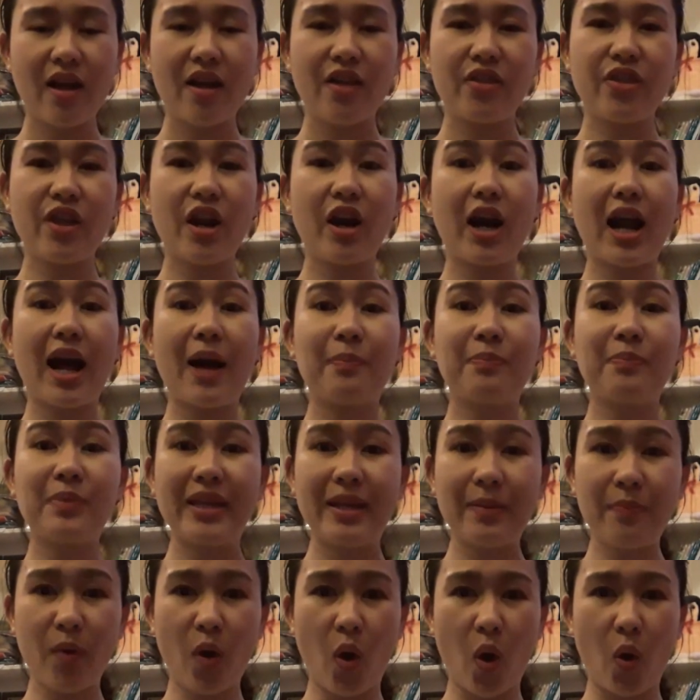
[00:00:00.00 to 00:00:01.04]
There are
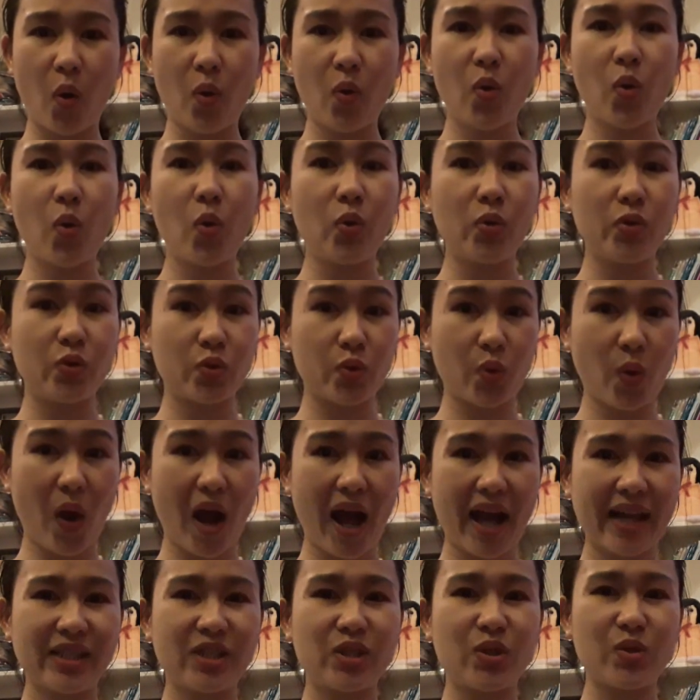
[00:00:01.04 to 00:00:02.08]
people who
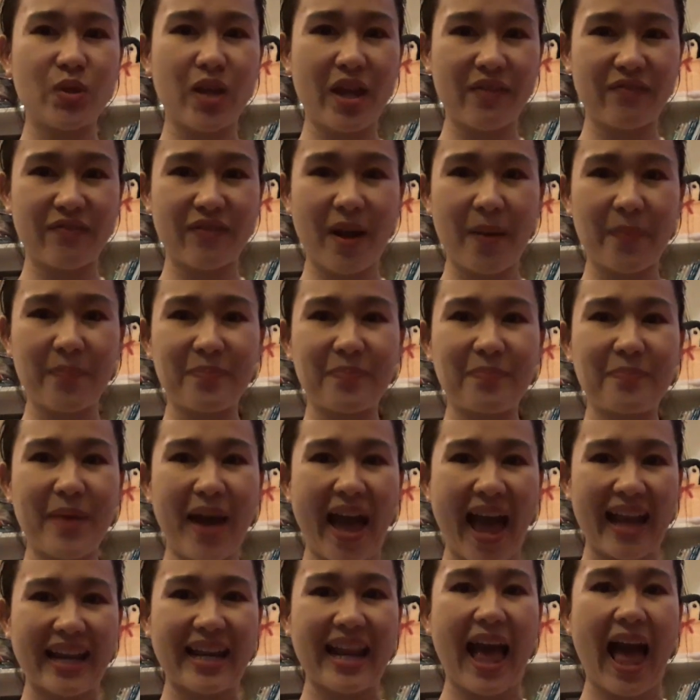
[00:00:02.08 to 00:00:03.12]
try to give up
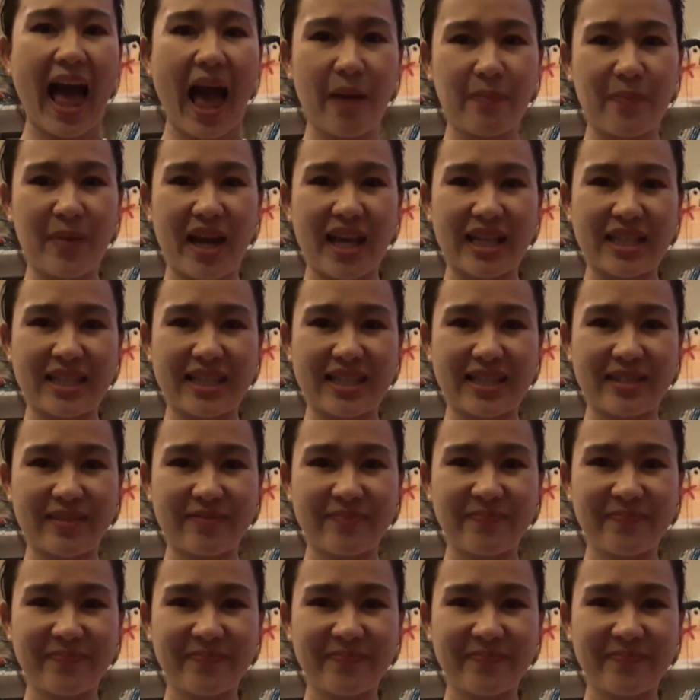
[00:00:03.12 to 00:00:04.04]
bad habits.